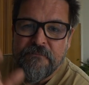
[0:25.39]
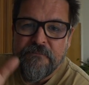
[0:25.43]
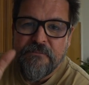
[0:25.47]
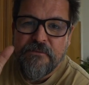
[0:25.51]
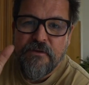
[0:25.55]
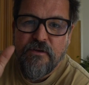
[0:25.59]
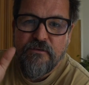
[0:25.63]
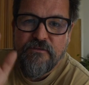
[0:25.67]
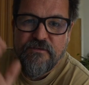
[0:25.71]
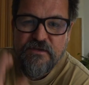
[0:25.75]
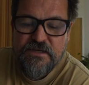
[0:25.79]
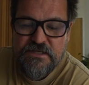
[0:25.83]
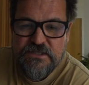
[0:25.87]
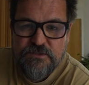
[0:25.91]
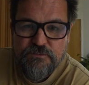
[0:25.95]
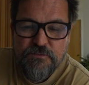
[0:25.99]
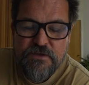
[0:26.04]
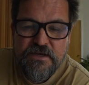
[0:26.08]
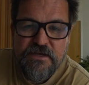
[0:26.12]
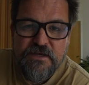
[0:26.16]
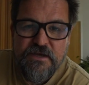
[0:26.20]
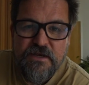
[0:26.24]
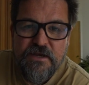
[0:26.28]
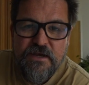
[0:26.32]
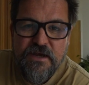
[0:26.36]
Now this
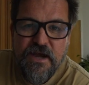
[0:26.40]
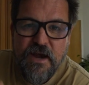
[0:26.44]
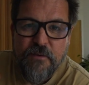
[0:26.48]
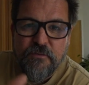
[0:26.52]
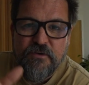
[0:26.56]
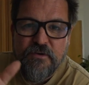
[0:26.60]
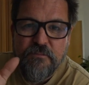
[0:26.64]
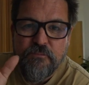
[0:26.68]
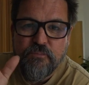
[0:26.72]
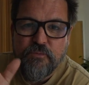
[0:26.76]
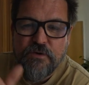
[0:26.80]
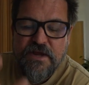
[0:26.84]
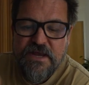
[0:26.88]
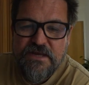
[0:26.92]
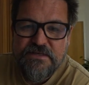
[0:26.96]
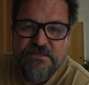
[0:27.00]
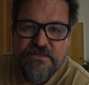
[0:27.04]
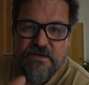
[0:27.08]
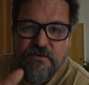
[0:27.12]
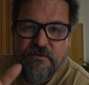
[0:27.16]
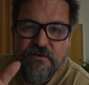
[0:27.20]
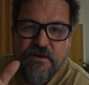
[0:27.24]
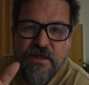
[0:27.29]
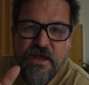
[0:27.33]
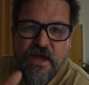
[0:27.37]
week, I want to break
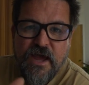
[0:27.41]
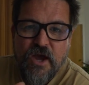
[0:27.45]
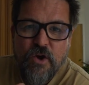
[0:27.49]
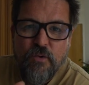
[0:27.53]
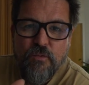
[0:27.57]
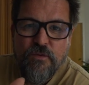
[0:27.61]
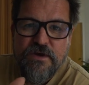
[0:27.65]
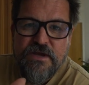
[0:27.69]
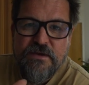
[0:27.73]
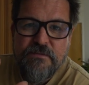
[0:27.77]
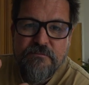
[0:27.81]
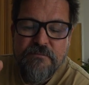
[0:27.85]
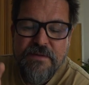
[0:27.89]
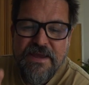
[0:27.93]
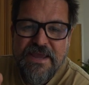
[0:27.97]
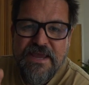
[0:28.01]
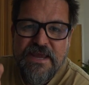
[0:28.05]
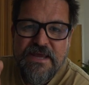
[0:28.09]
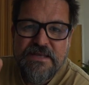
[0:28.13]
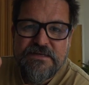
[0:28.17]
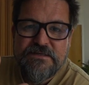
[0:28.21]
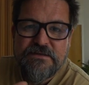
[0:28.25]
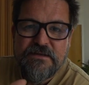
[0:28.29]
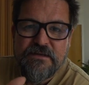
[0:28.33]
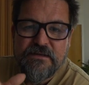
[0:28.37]
down how we made